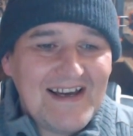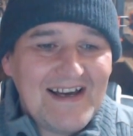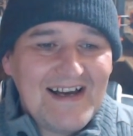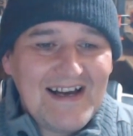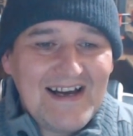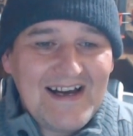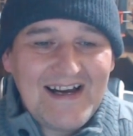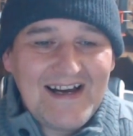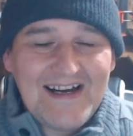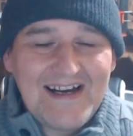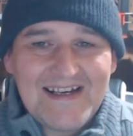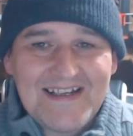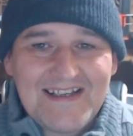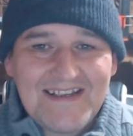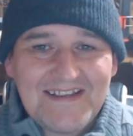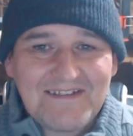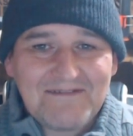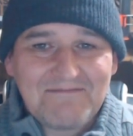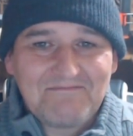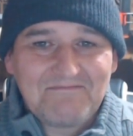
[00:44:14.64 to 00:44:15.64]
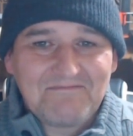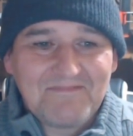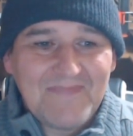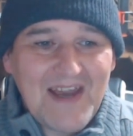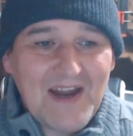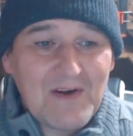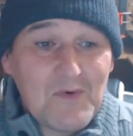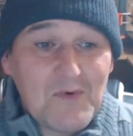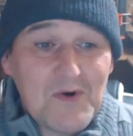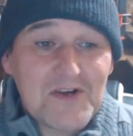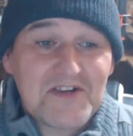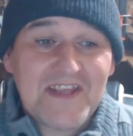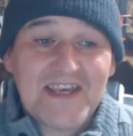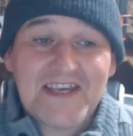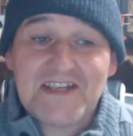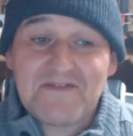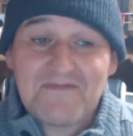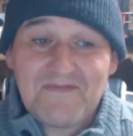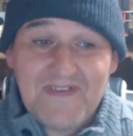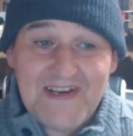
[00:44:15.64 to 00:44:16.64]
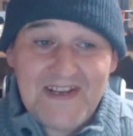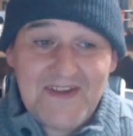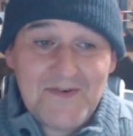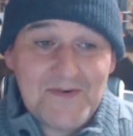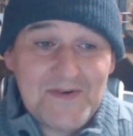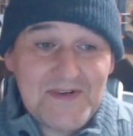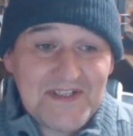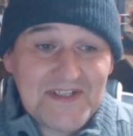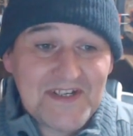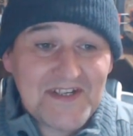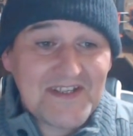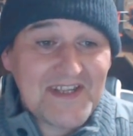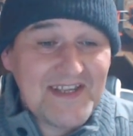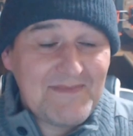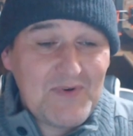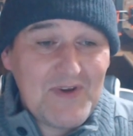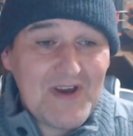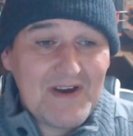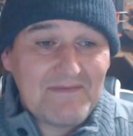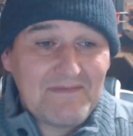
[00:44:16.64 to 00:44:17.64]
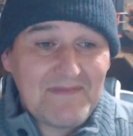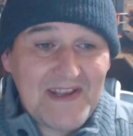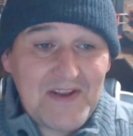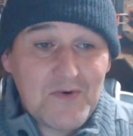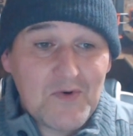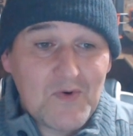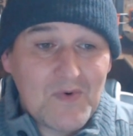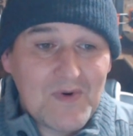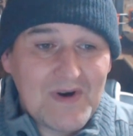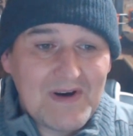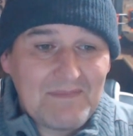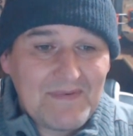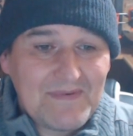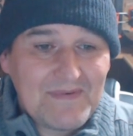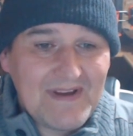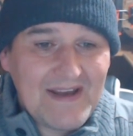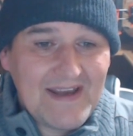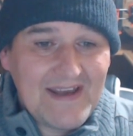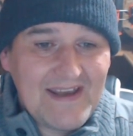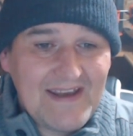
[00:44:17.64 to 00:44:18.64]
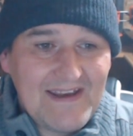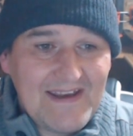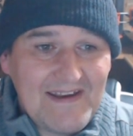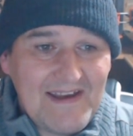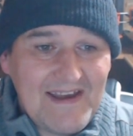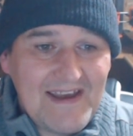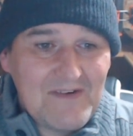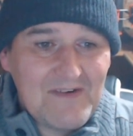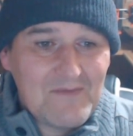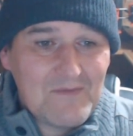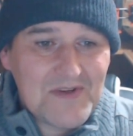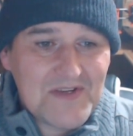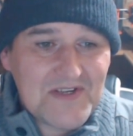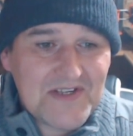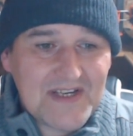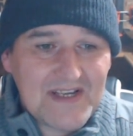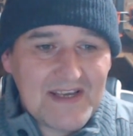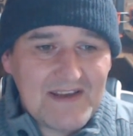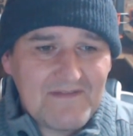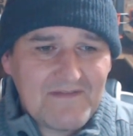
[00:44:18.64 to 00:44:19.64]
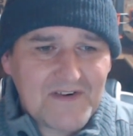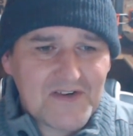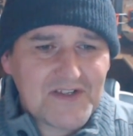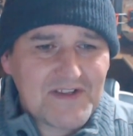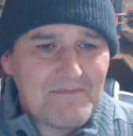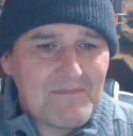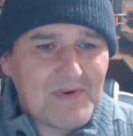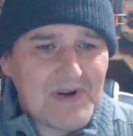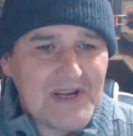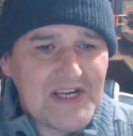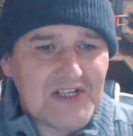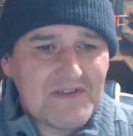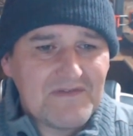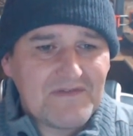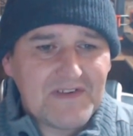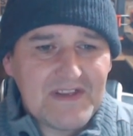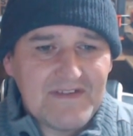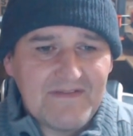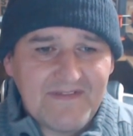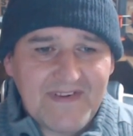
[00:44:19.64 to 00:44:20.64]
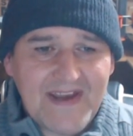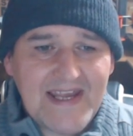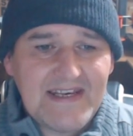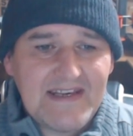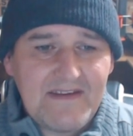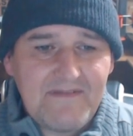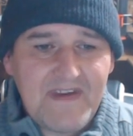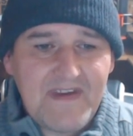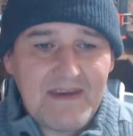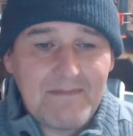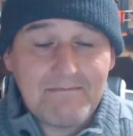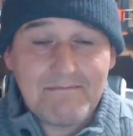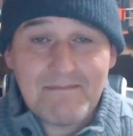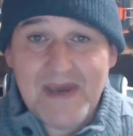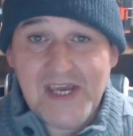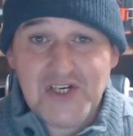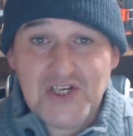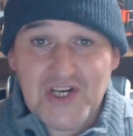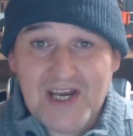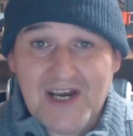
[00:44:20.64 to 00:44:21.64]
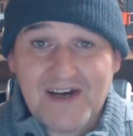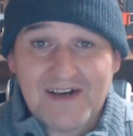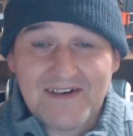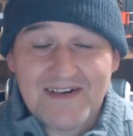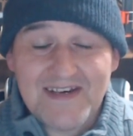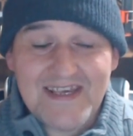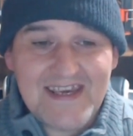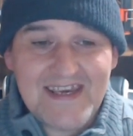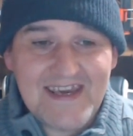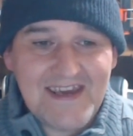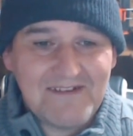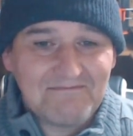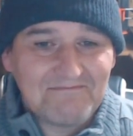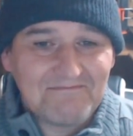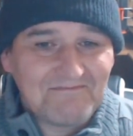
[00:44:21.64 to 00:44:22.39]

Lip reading: and I watched his video. He put a video up. It was a first impression for the Vandy Vape Mesh RDA.